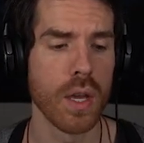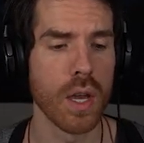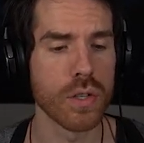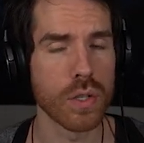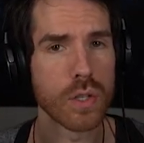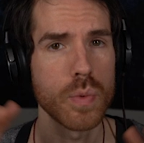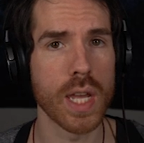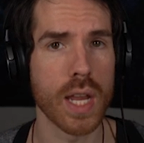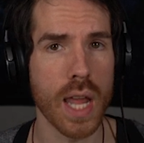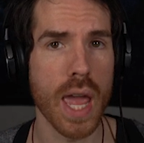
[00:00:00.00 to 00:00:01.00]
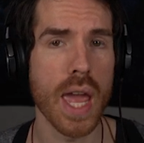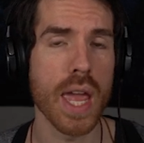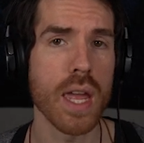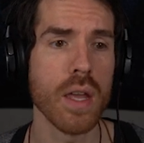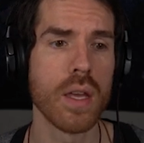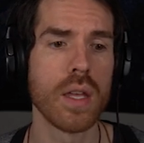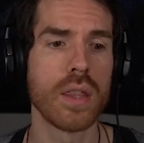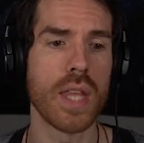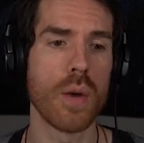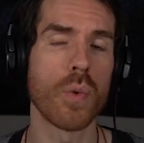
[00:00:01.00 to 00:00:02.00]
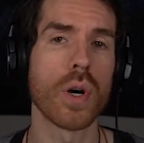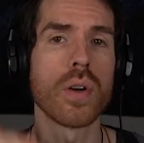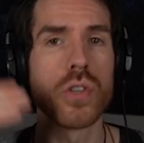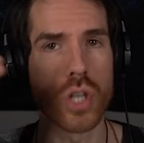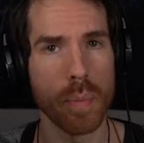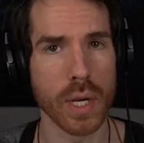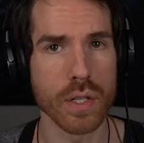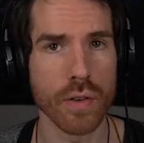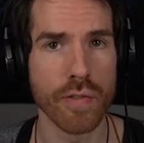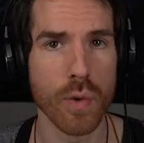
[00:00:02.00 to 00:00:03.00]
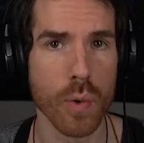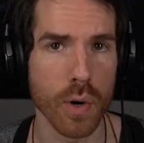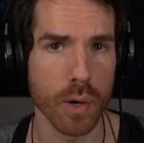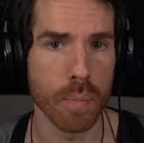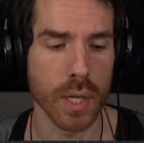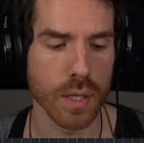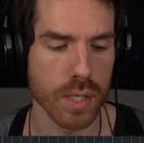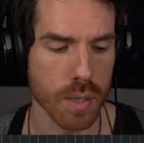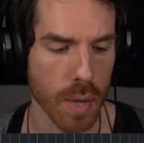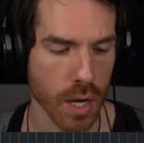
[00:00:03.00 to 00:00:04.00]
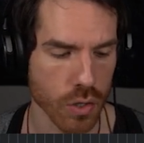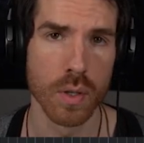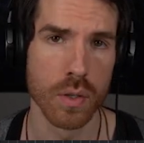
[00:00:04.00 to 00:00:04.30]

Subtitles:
As soon as we hit A, then we're jumping into 4, being D major.